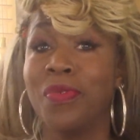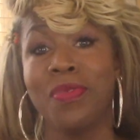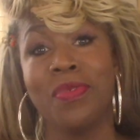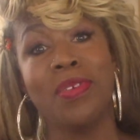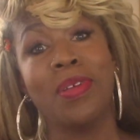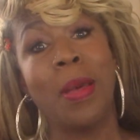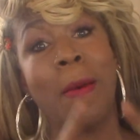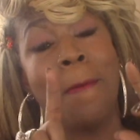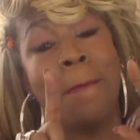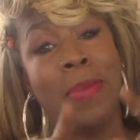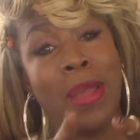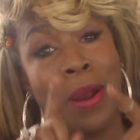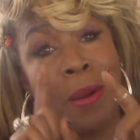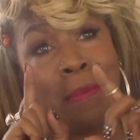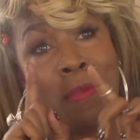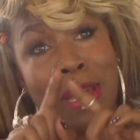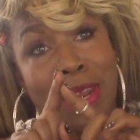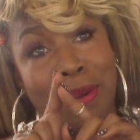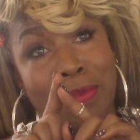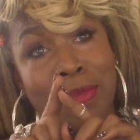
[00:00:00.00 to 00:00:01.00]
Bare
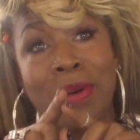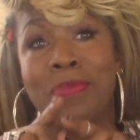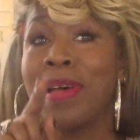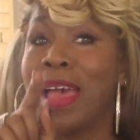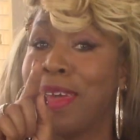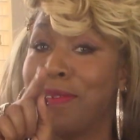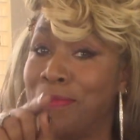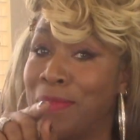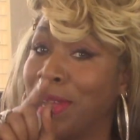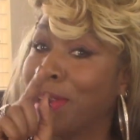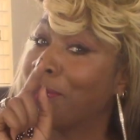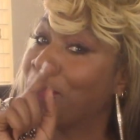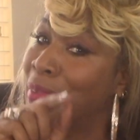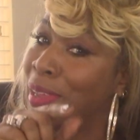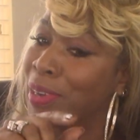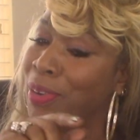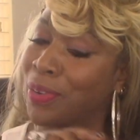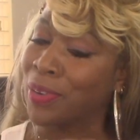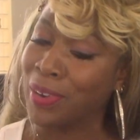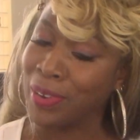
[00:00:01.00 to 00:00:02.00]
minimum and bare
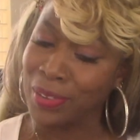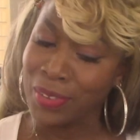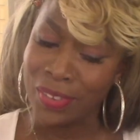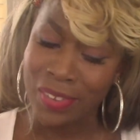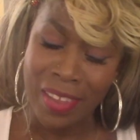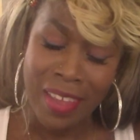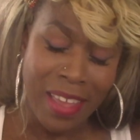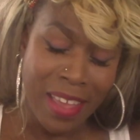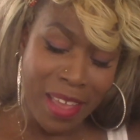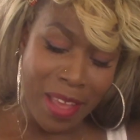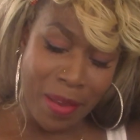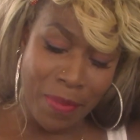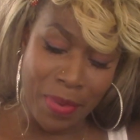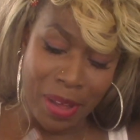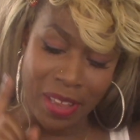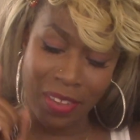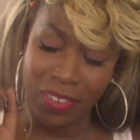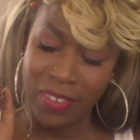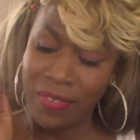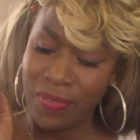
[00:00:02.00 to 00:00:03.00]
minerals.
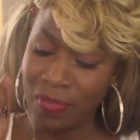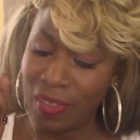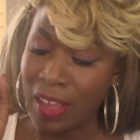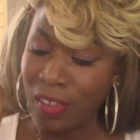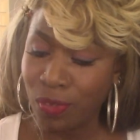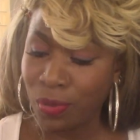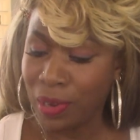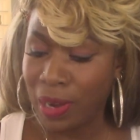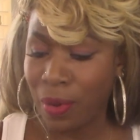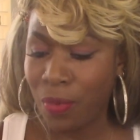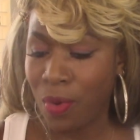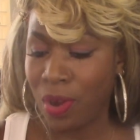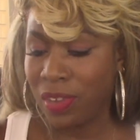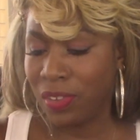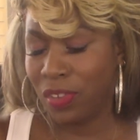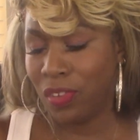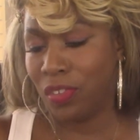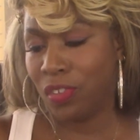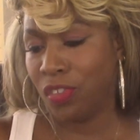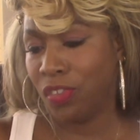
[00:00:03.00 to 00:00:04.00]
But that's what I
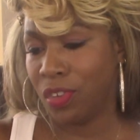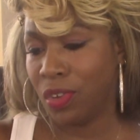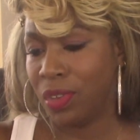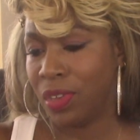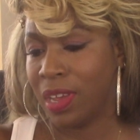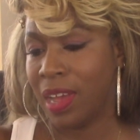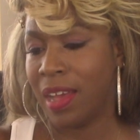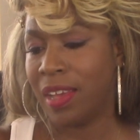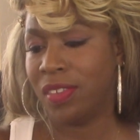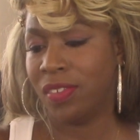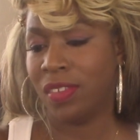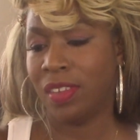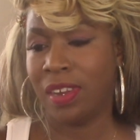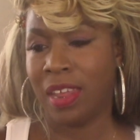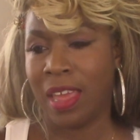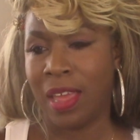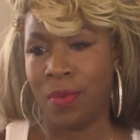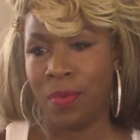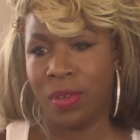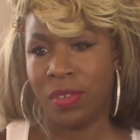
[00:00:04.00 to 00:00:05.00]
wanted to show you guys
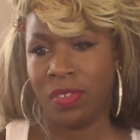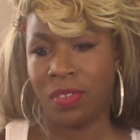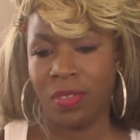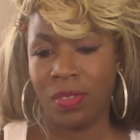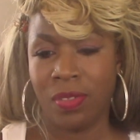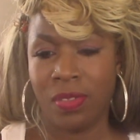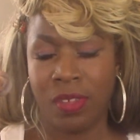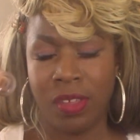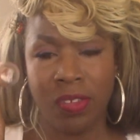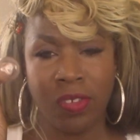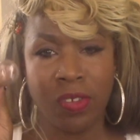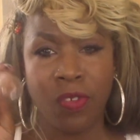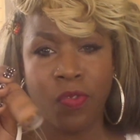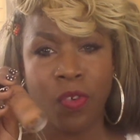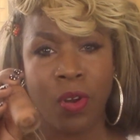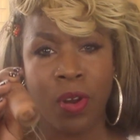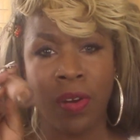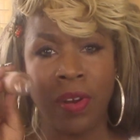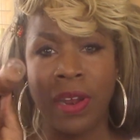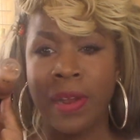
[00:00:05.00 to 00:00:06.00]
today was the
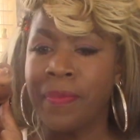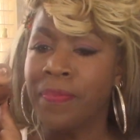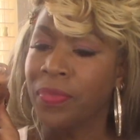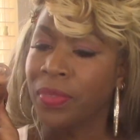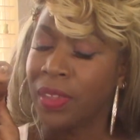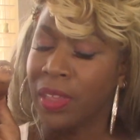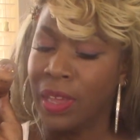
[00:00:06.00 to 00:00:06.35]
Sephora.